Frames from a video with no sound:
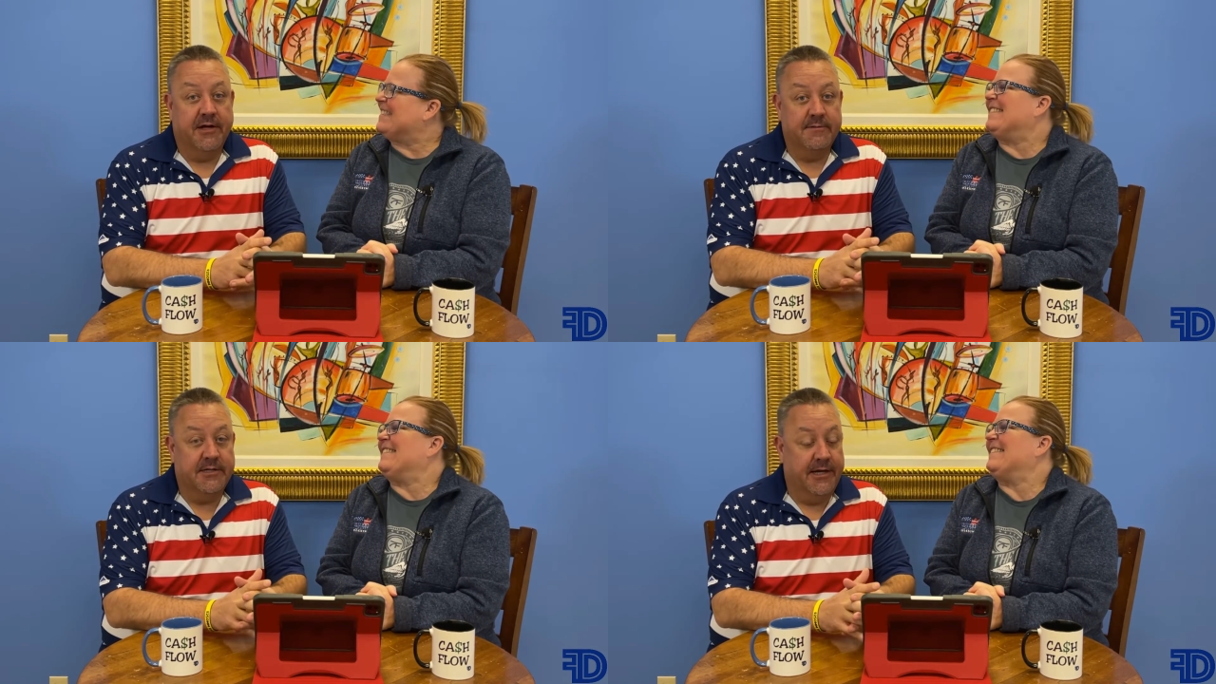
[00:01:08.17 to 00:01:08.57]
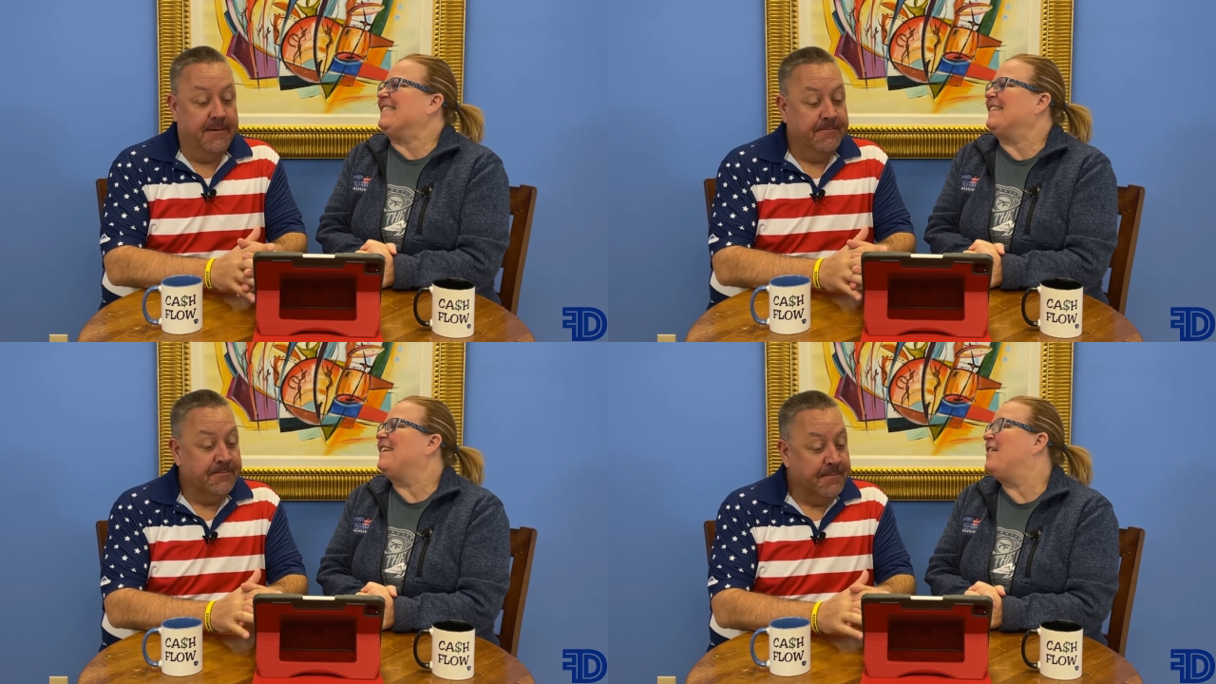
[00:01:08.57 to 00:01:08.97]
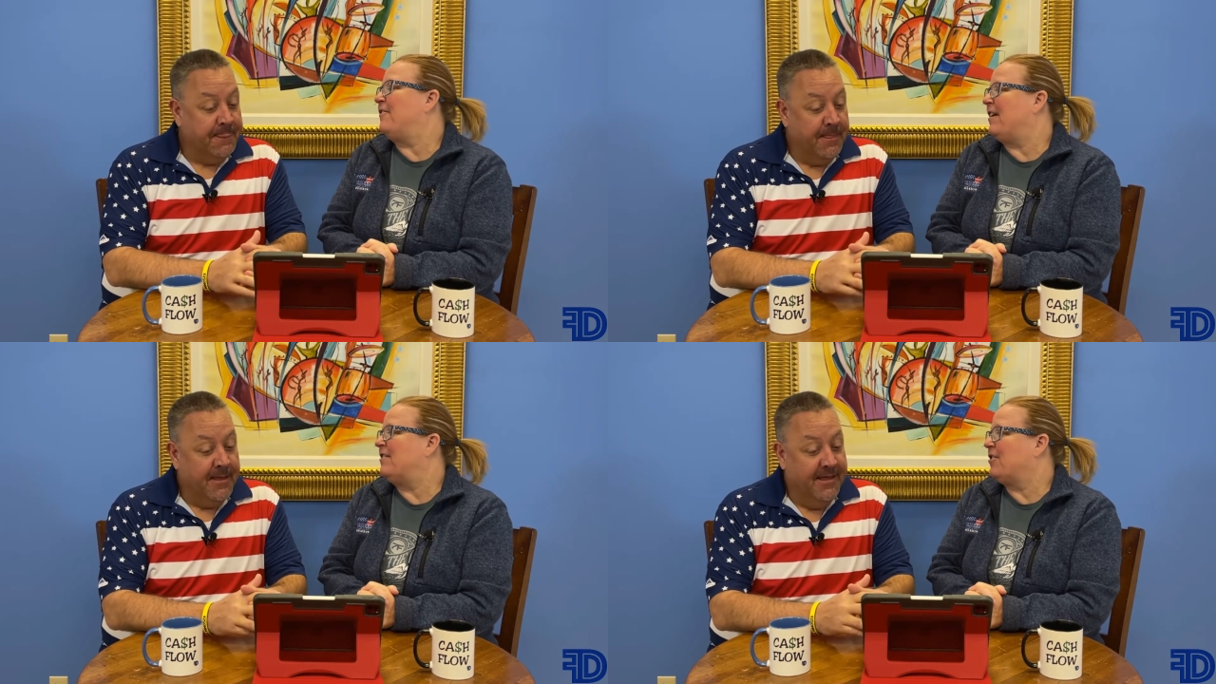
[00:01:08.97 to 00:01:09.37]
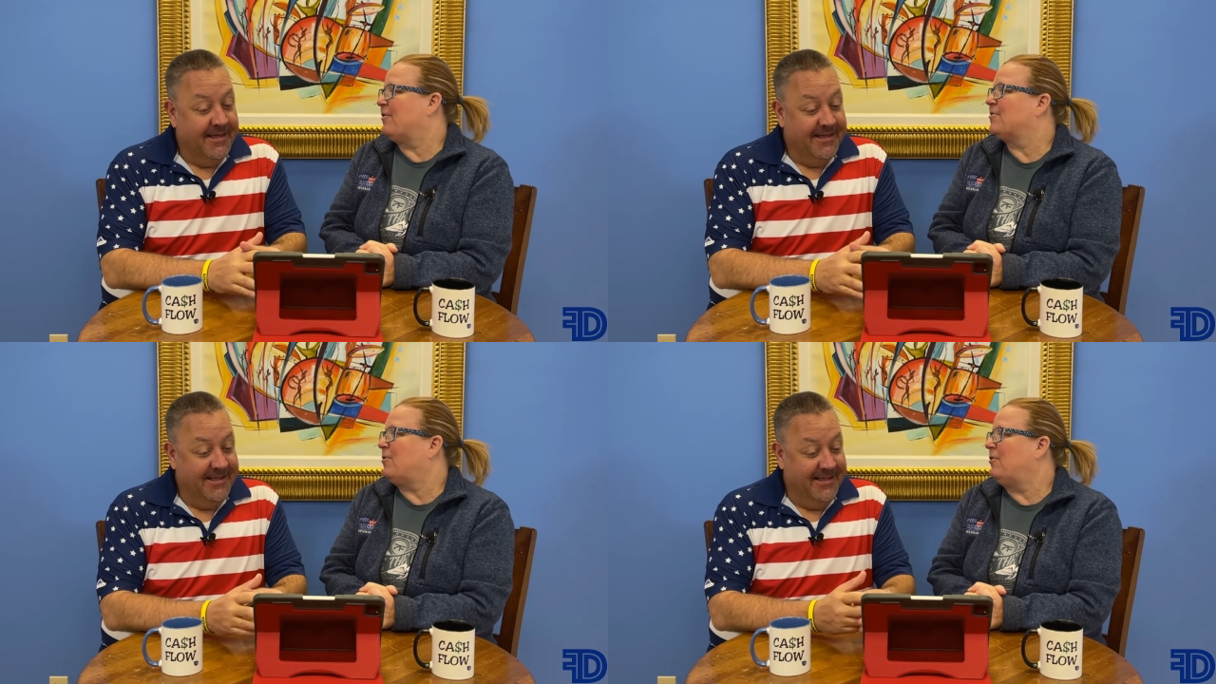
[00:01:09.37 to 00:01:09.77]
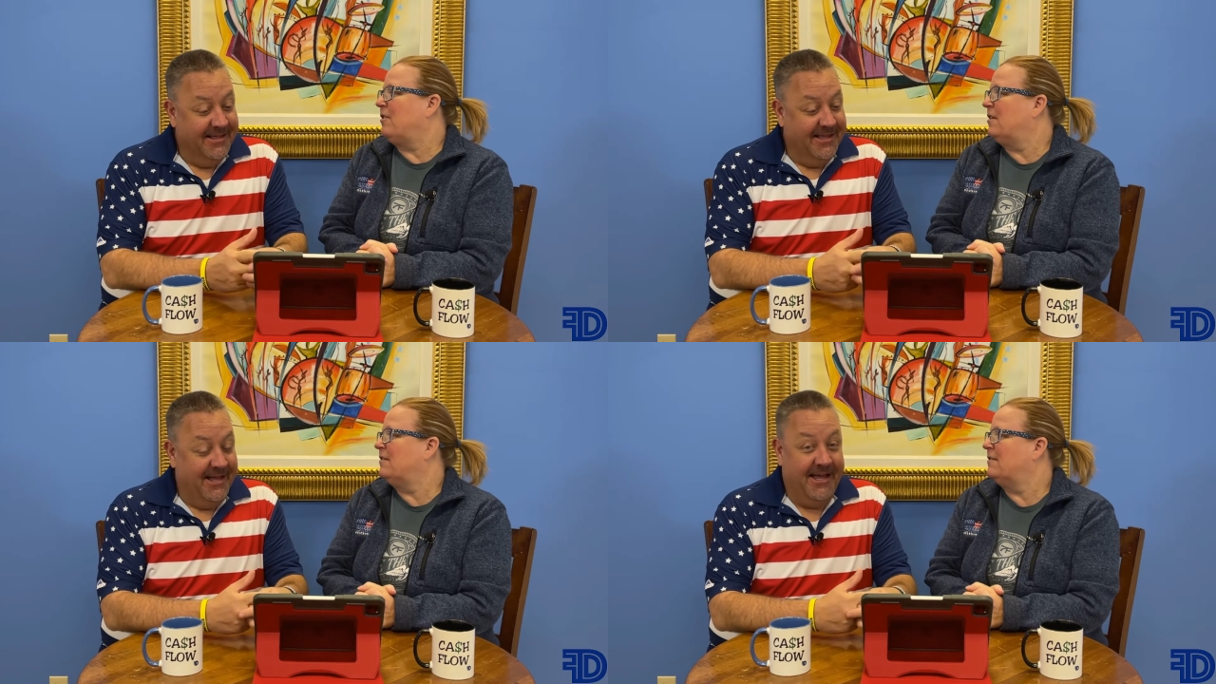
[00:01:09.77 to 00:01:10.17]
Speaker 1: times a day.
Speaker 2: You know, know that joke is
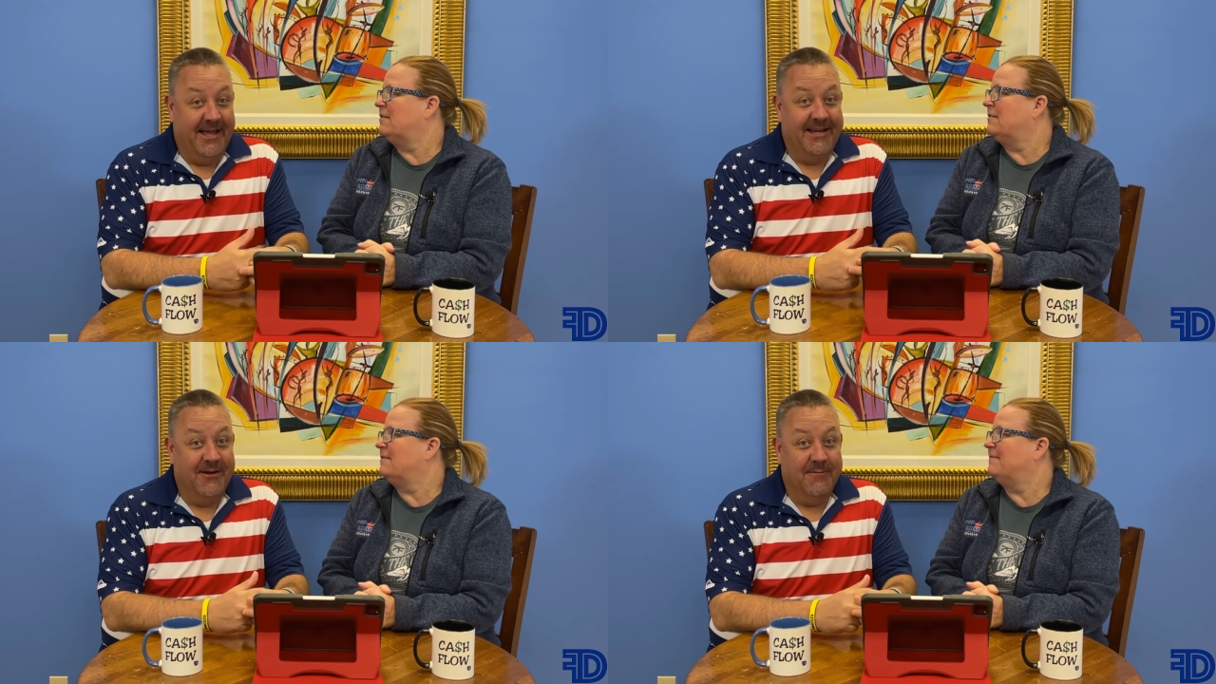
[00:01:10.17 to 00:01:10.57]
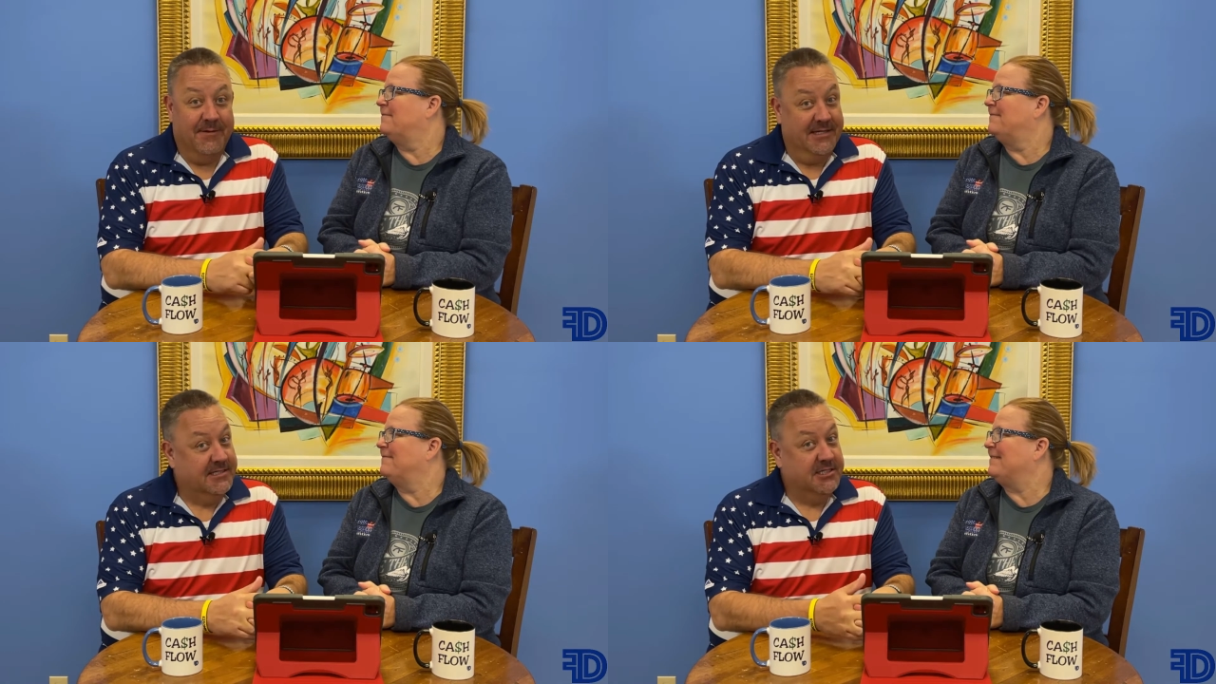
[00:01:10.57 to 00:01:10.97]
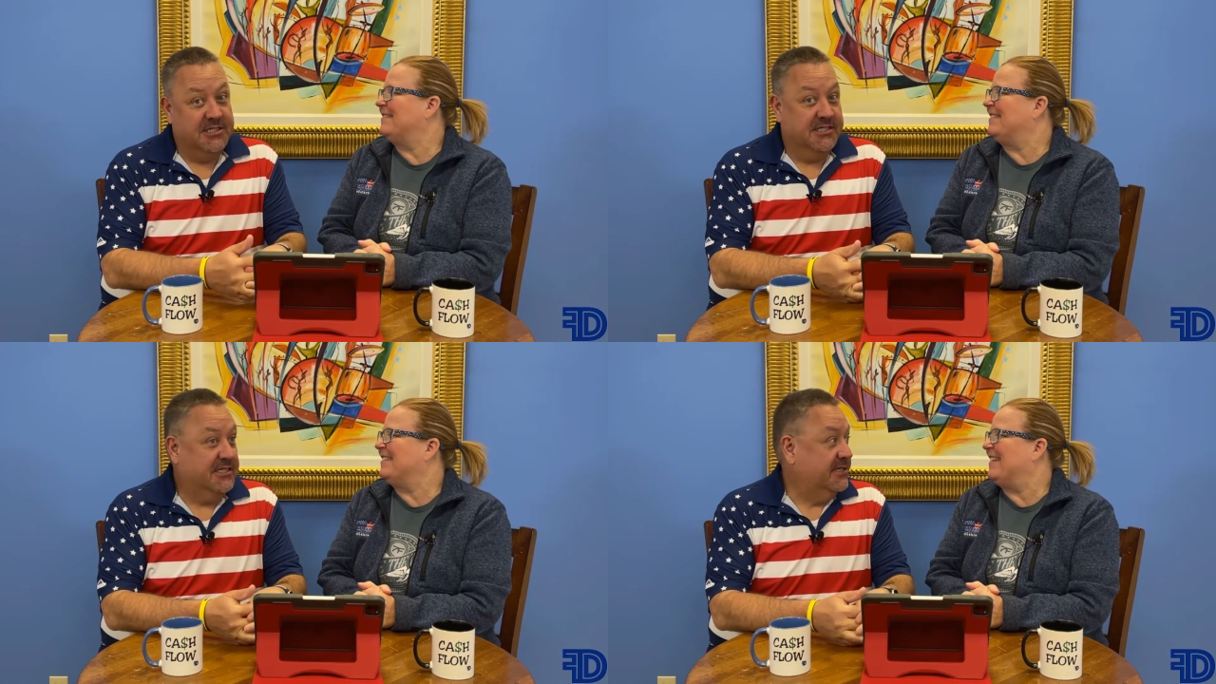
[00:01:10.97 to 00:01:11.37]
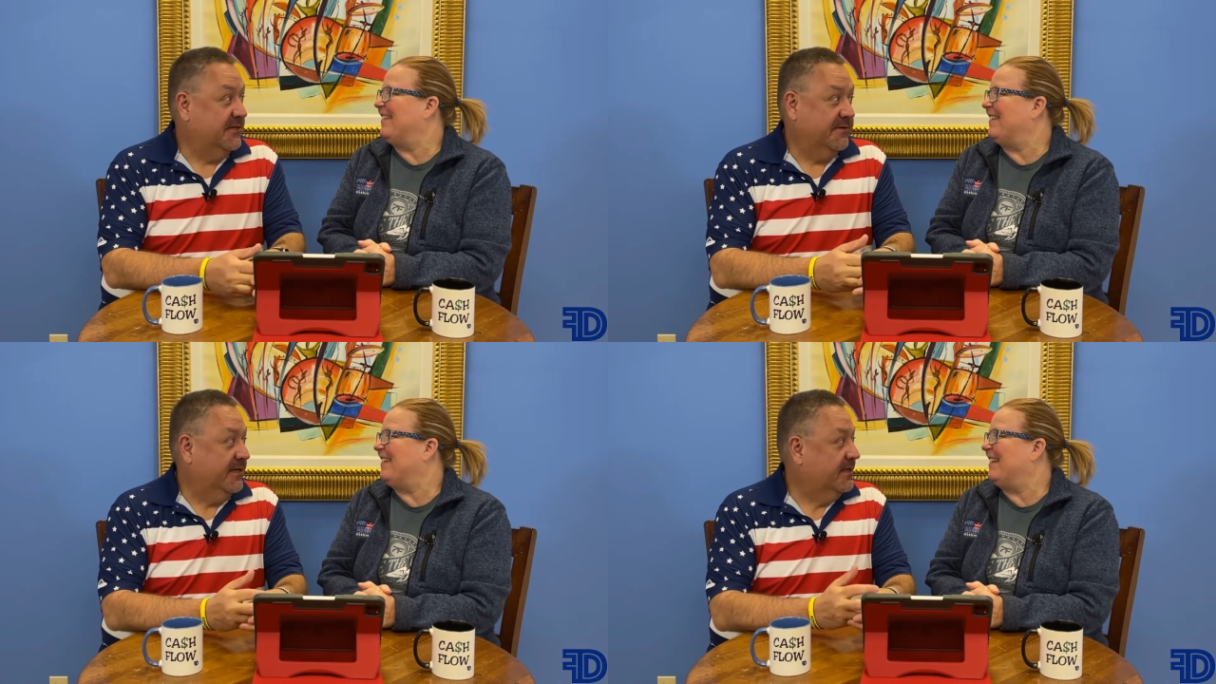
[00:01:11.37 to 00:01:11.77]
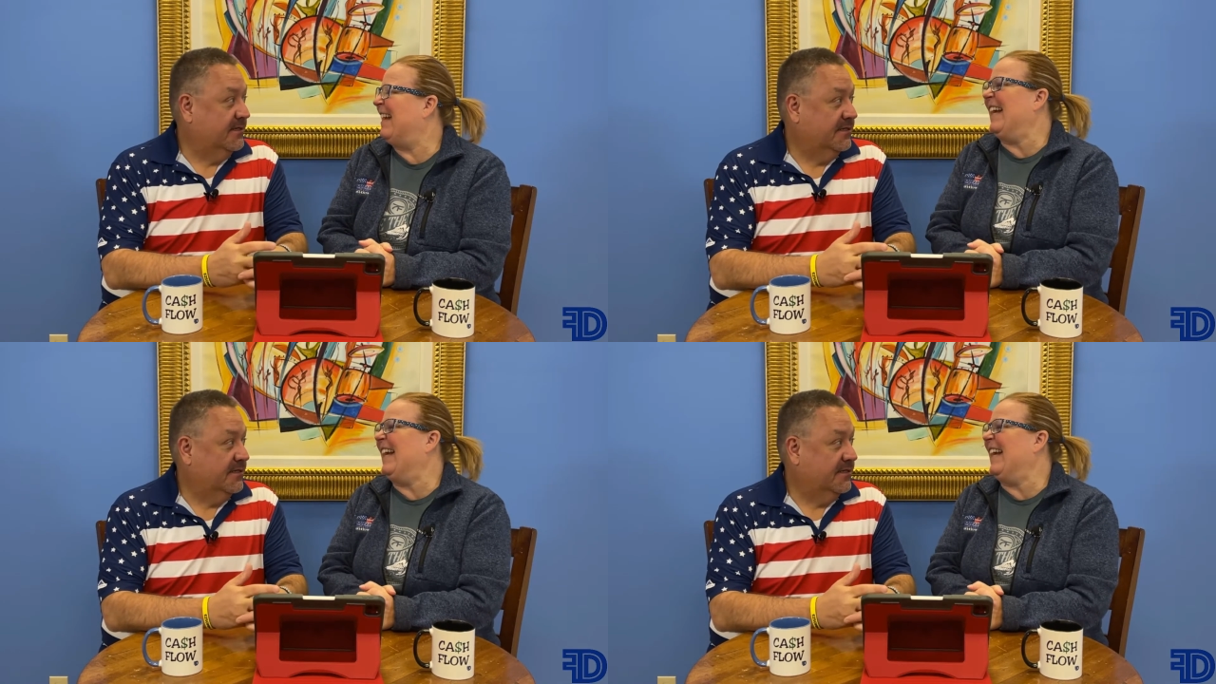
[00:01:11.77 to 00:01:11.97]
old.
Speaker 1: I, I know, but it's she's still doing it.